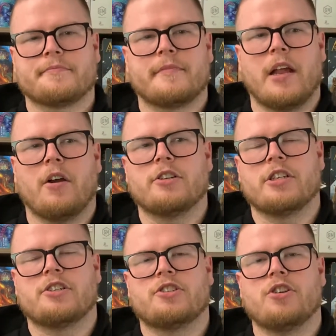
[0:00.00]
there are
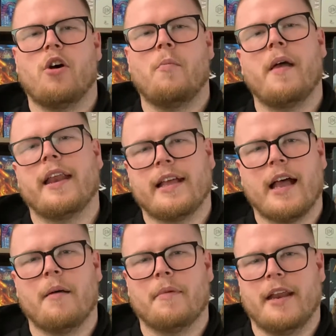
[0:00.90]
just so many
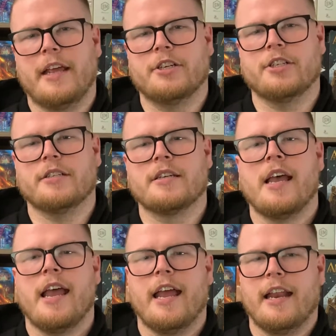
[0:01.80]
combinations.
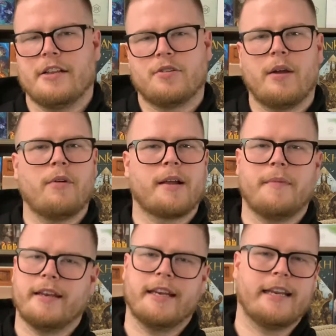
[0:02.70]
And so I
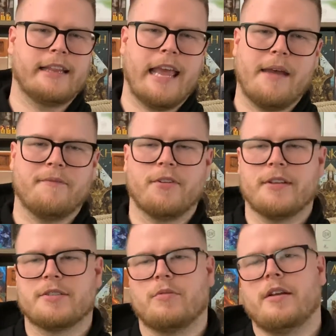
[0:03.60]
recommend getting the app for
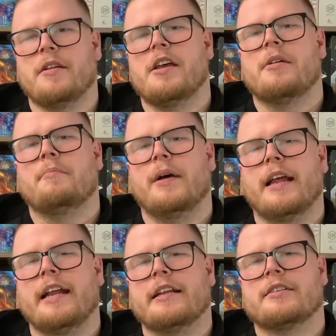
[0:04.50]
this one.
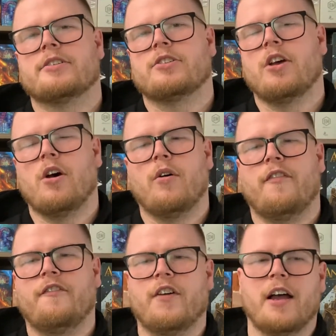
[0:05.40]
But it is so
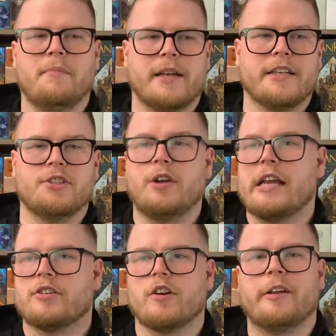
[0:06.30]
fun, because you
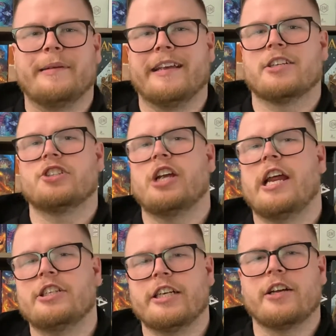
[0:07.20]
guys are going to be
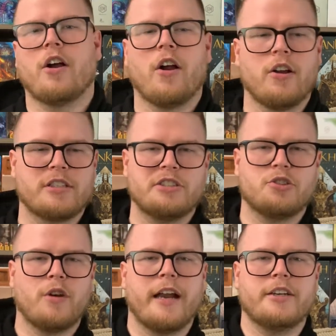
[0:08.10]
exchanging cards and
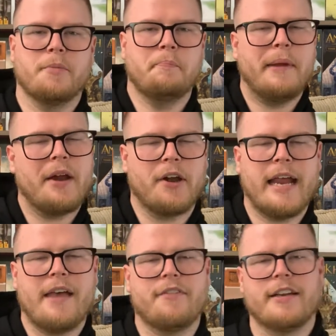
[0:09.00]
trying to bury
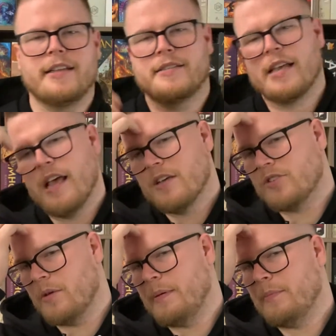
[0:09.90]
evidence
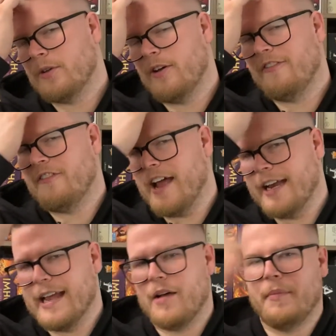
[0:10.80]
so that people don't
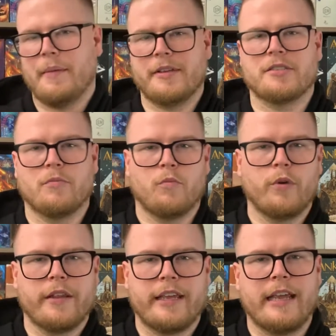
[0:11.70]
find out maybe some
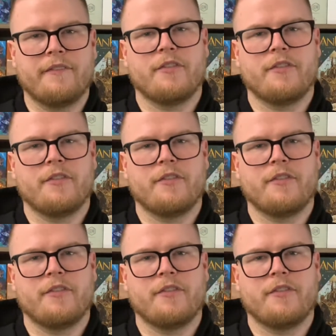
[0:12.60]
really